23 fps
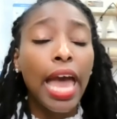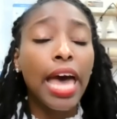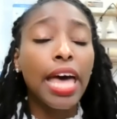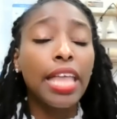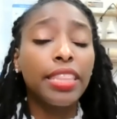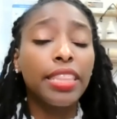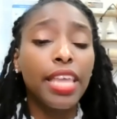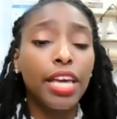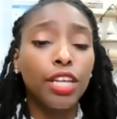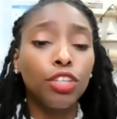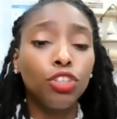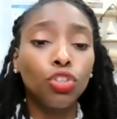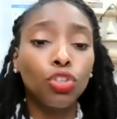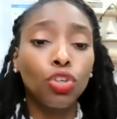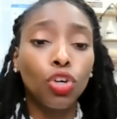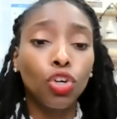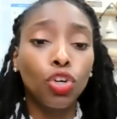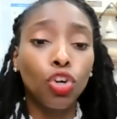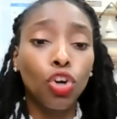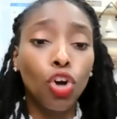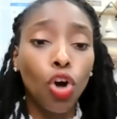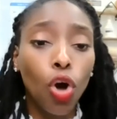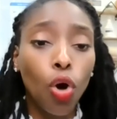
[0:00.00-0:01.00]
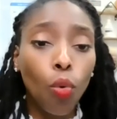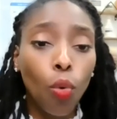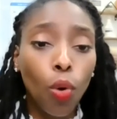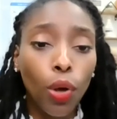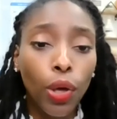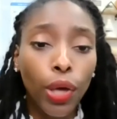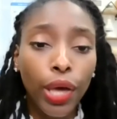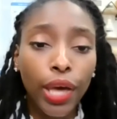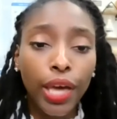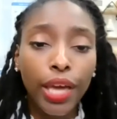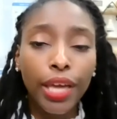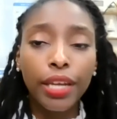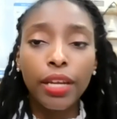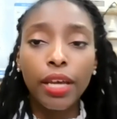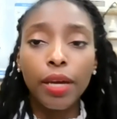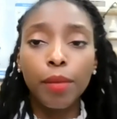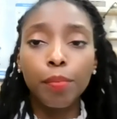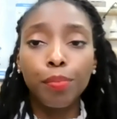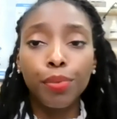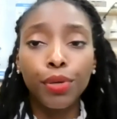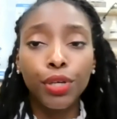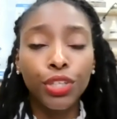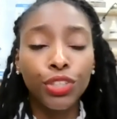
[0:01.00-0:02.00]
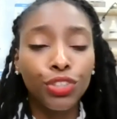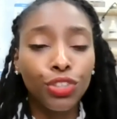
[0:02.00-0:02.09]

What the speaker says: and then you could go in and put